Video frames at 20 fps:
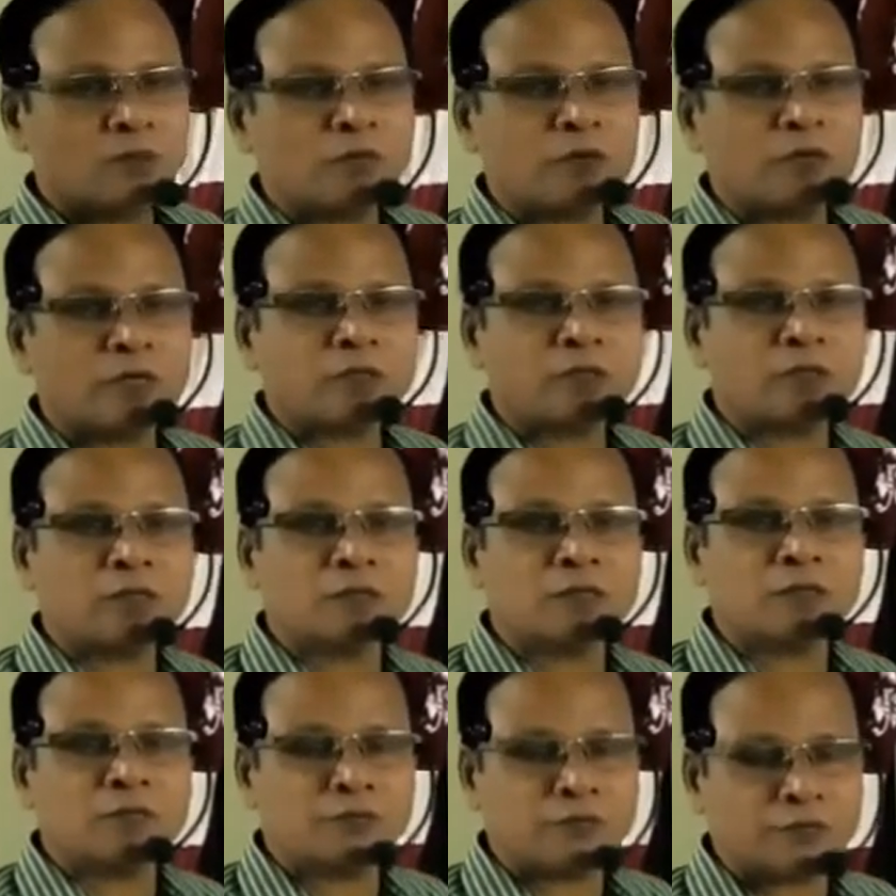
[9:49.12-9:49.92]
where
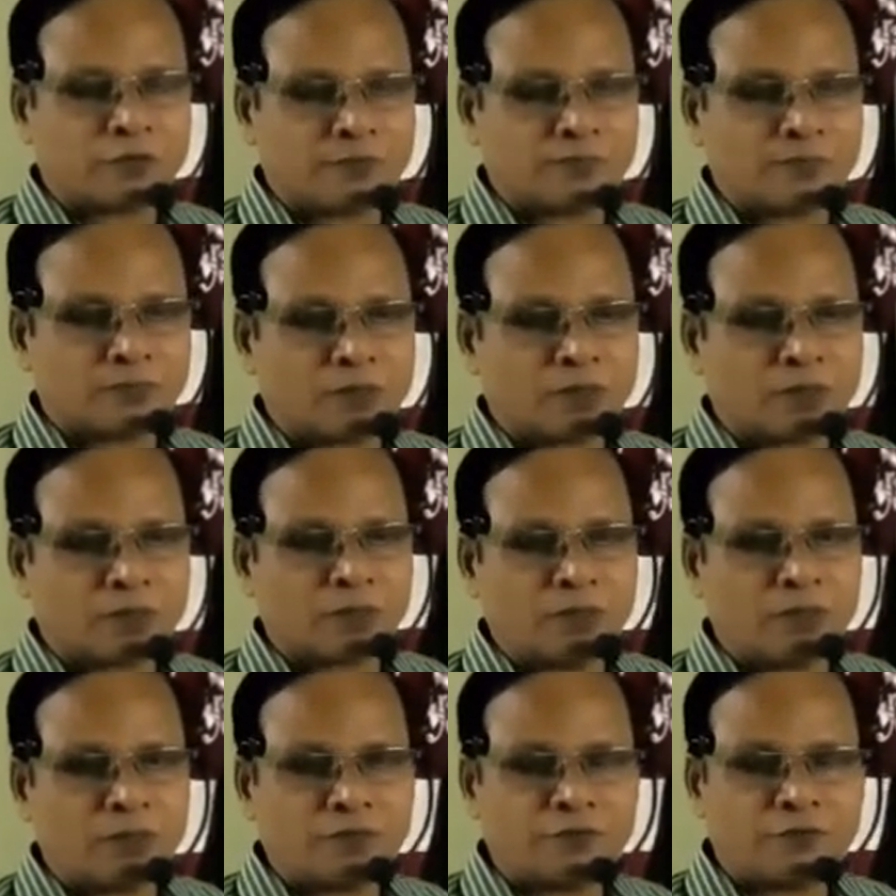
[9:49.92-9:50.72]
are they from?
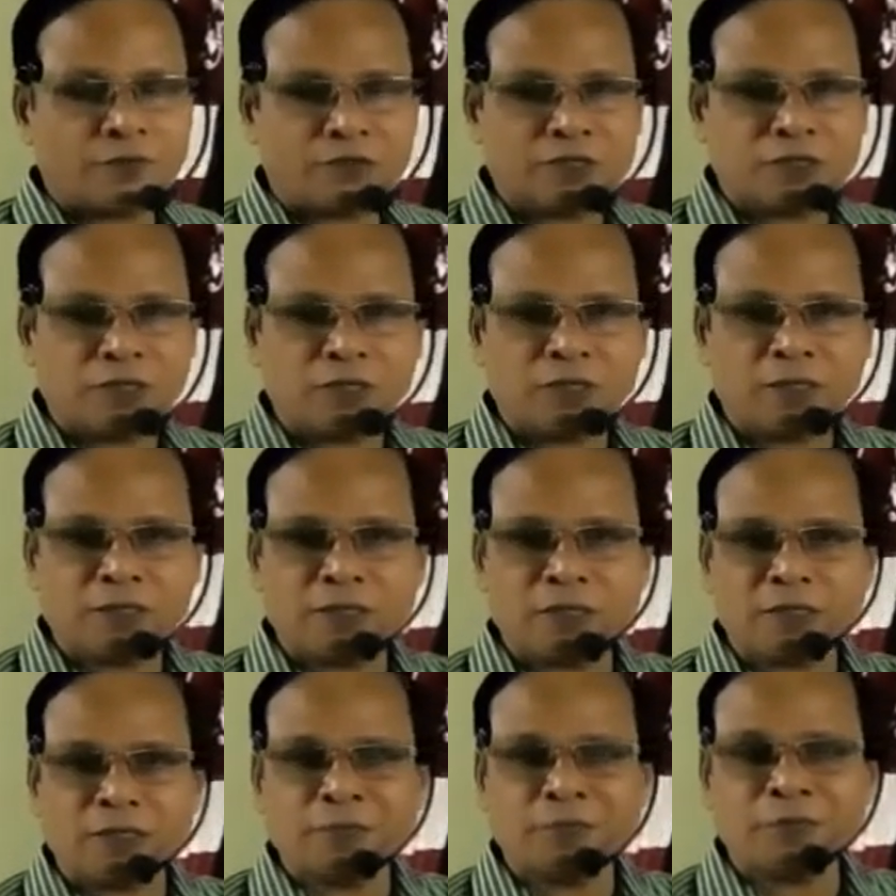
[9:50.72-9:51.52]
If we are
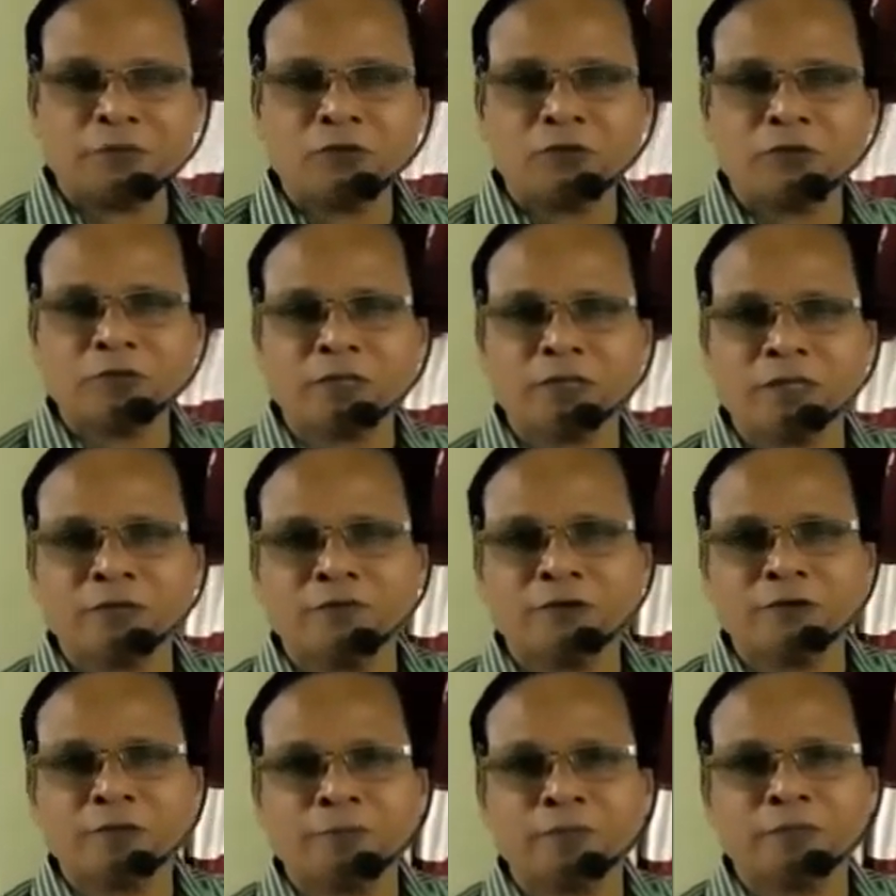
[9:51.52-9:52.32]
taking the embryonic
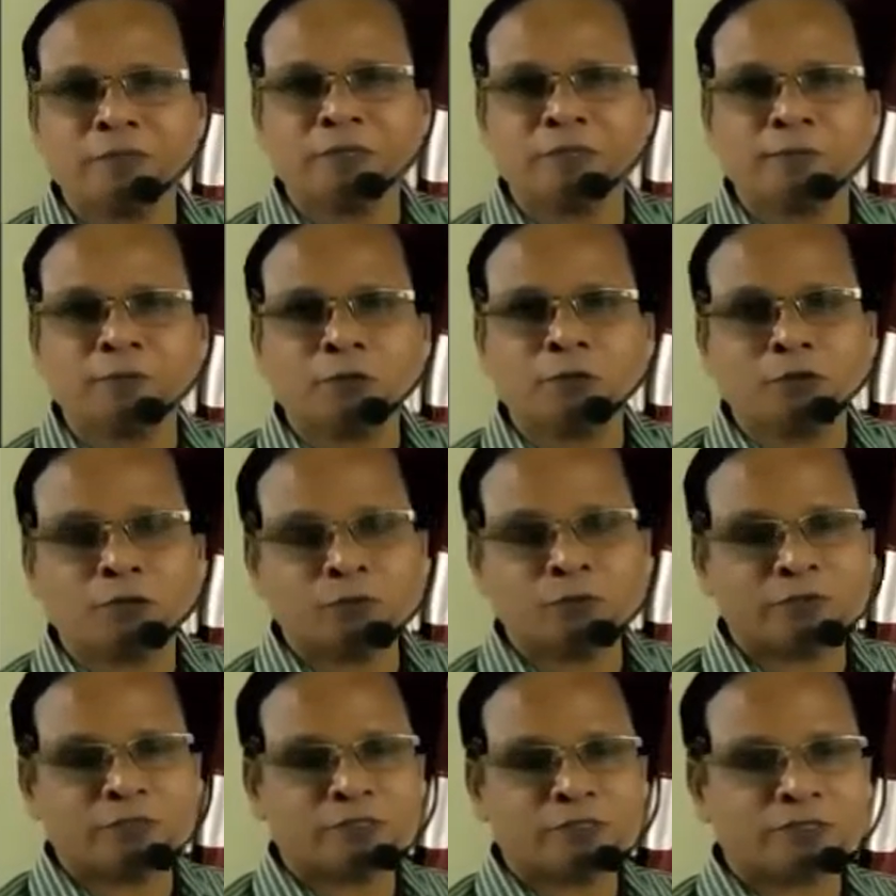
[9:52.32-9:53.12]
development of
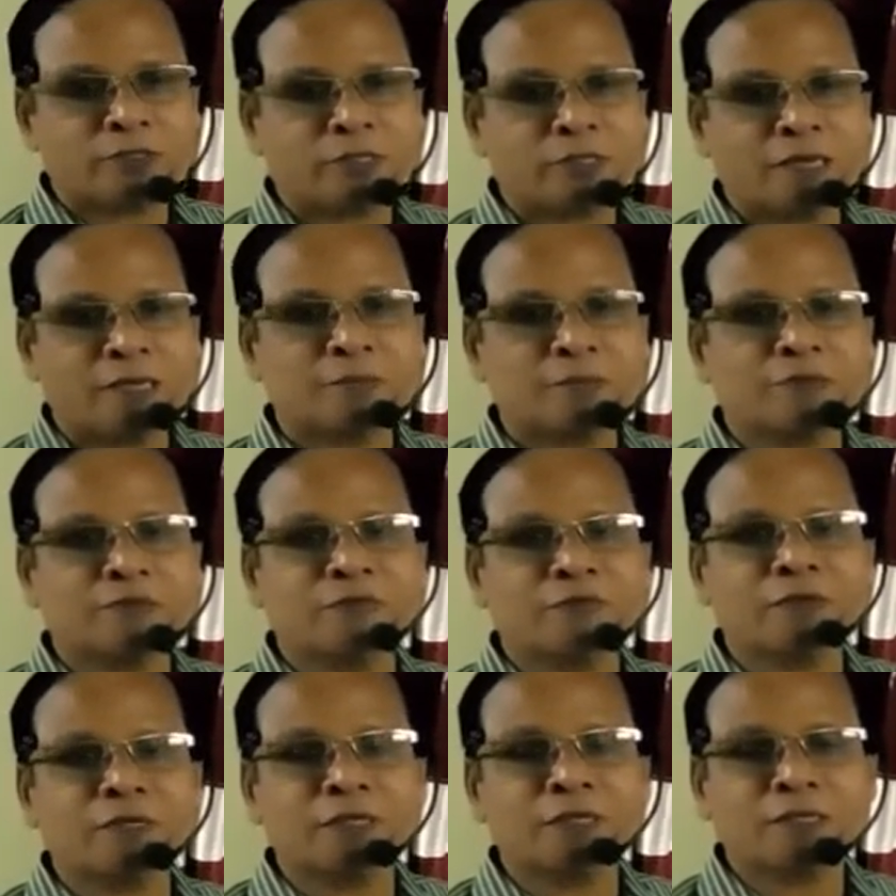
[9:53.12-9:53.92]
humans, after
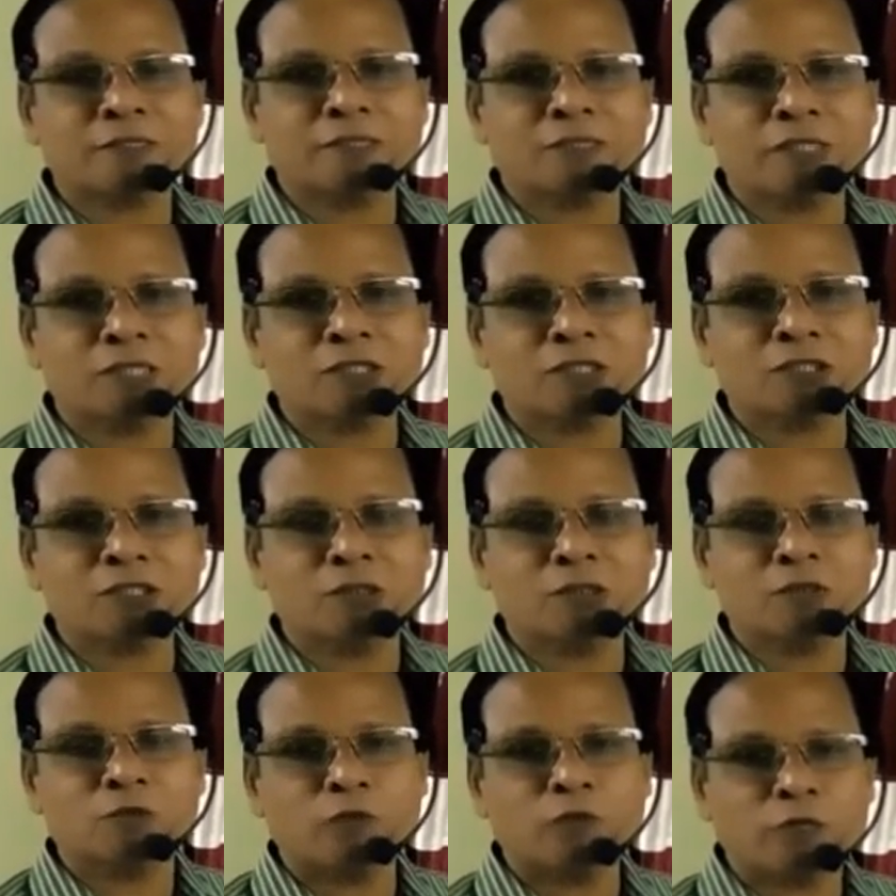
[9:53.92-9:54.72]

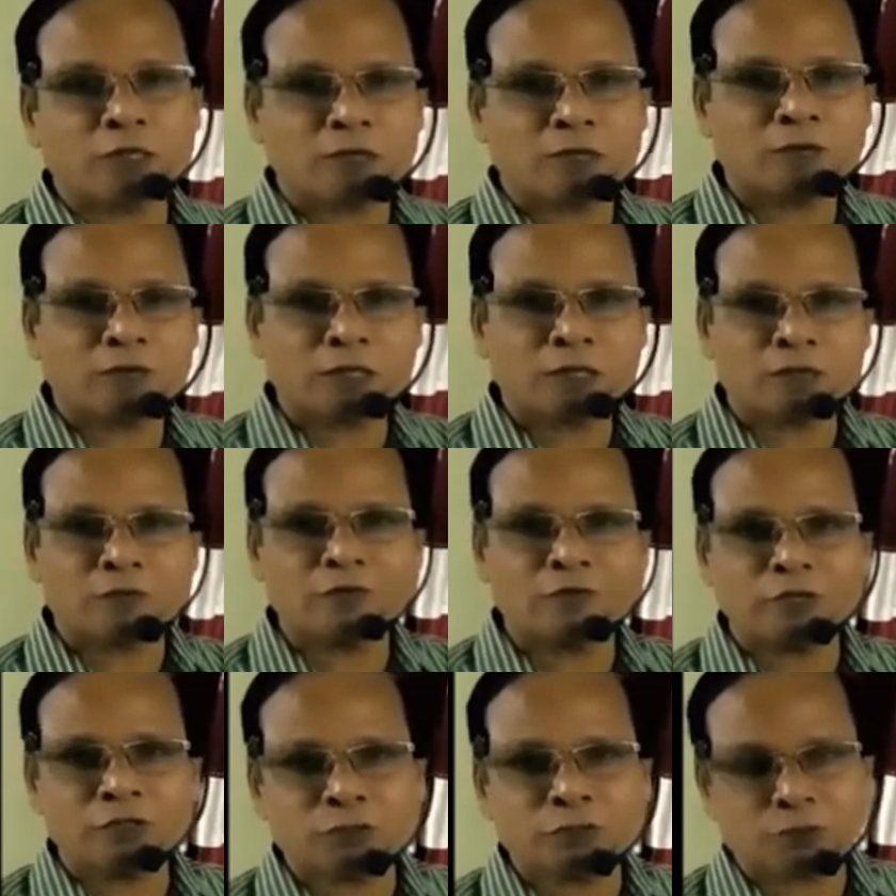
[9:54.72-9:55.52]
fertilization we have
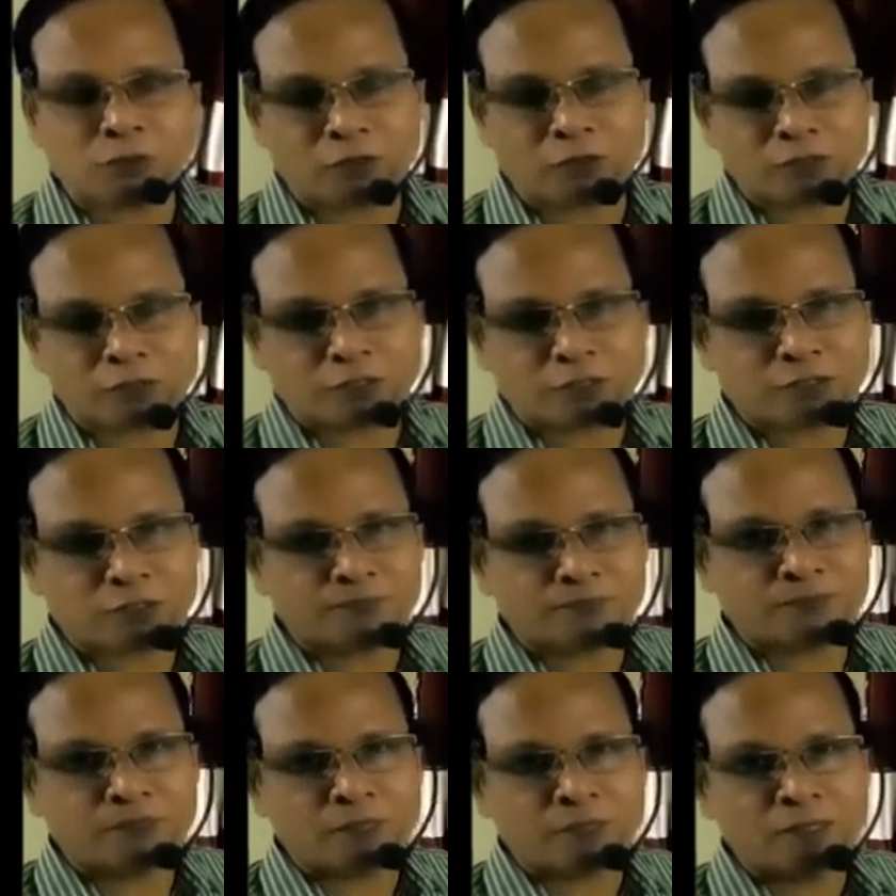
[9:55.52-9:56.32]
cleavage
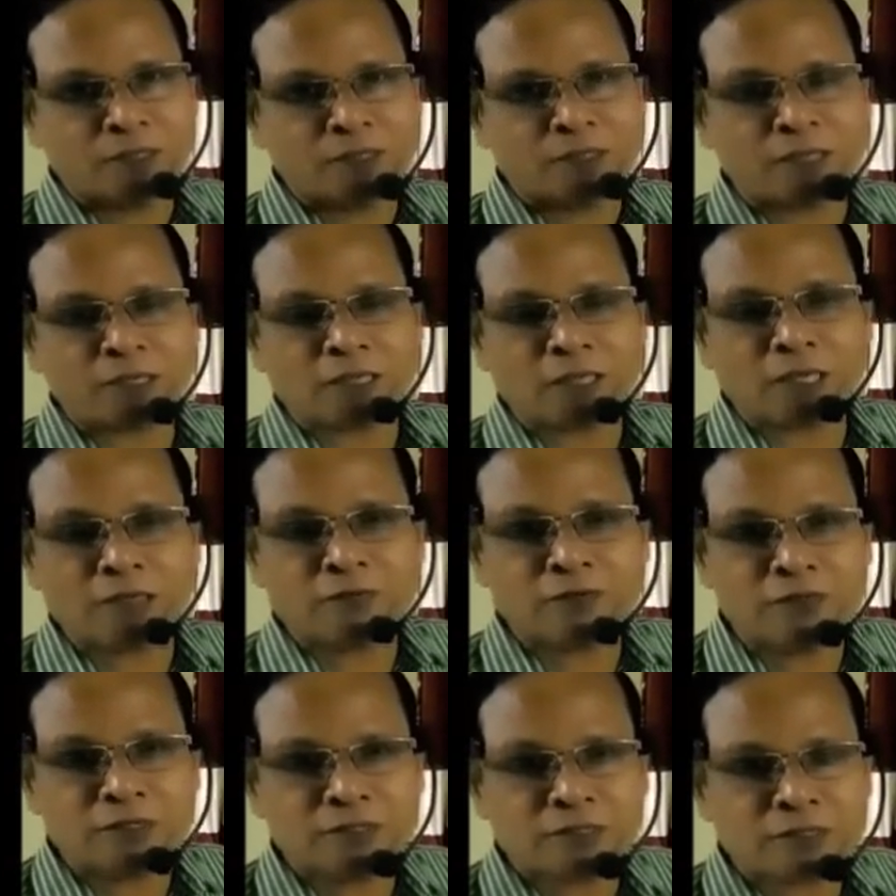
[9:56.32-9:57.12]
process. The
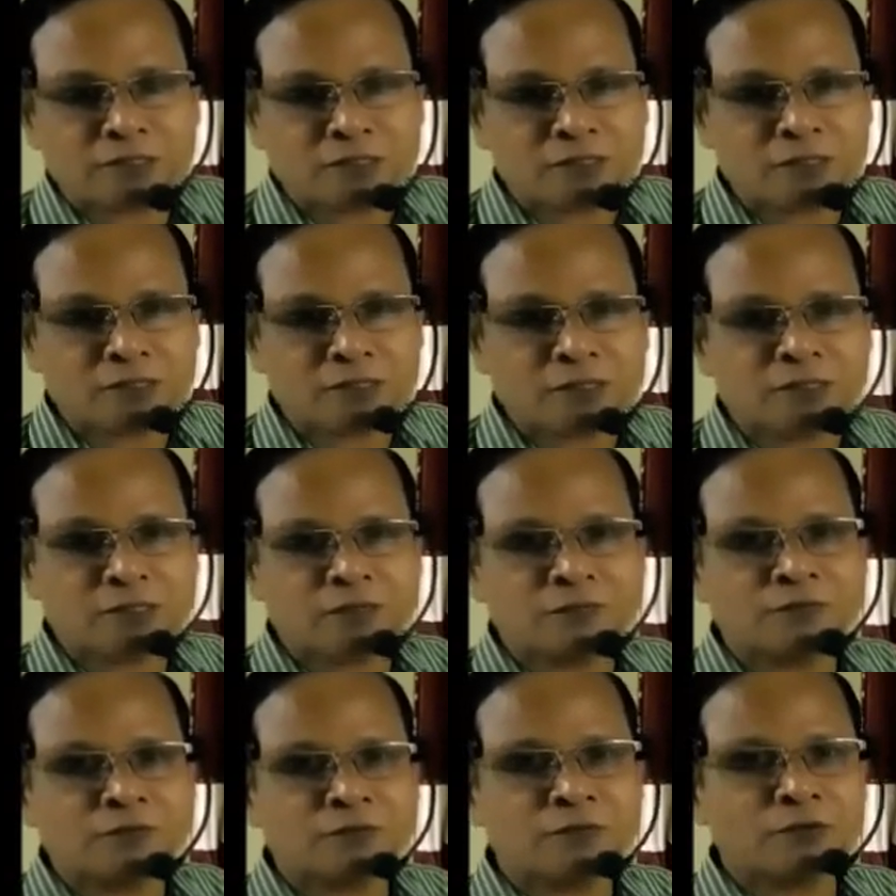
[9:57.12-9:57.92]
cleavage results in
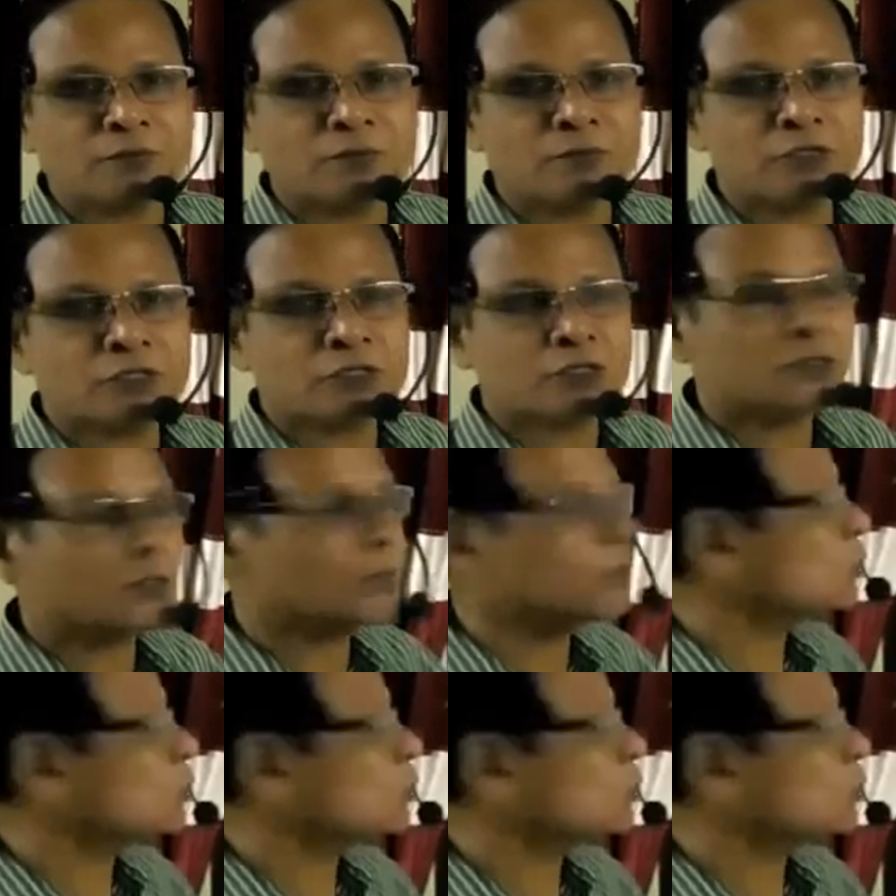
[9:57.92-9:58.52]
the formation